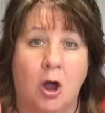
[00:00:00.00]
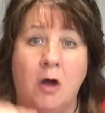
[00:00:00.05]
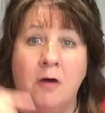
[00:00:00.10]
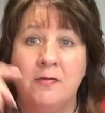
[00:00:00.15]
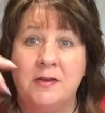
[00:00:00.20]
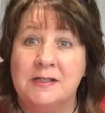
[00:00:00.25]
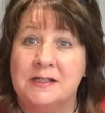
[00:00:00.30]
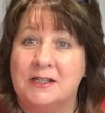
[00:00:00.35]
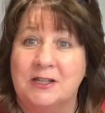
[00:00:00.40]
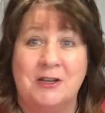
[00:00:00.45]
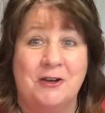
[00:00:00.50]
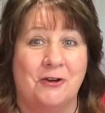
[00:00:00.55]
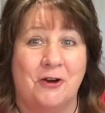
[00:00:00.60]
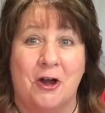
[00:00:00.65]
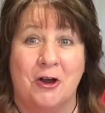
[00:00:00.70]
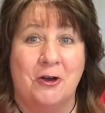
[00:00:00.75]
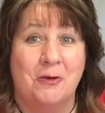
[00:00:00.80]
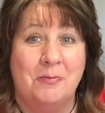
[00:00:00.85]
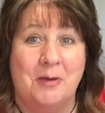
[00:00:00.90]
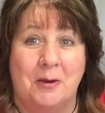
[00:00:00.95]
obviously you're
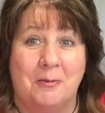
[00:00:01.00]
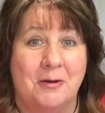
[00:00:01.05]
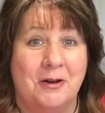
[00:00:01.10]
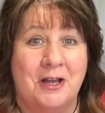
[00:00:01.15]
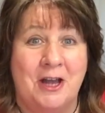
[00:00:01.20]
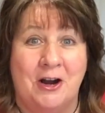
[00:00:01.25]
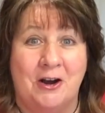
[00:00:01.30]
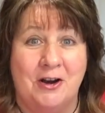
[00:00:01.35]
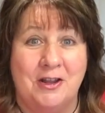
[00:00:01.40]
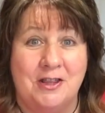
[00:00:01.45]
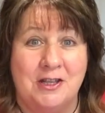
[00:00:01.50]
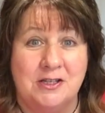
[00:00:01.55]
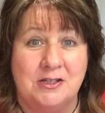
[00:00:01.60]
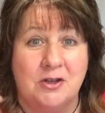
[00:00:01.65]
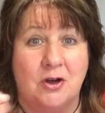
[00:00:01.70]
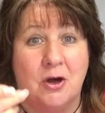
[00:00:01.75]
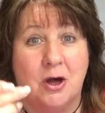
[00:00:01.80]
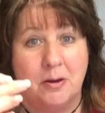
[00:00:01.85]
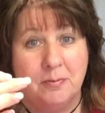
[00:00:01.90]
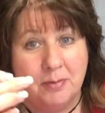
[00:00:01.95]
not going to be able to carry
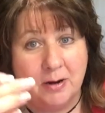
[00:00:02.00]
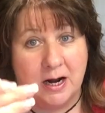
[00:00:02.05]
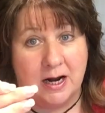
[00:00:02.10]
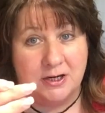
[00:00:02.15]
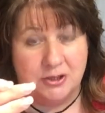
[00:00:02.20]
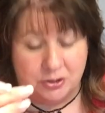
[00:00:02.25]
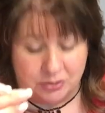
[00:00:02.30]
these on, but I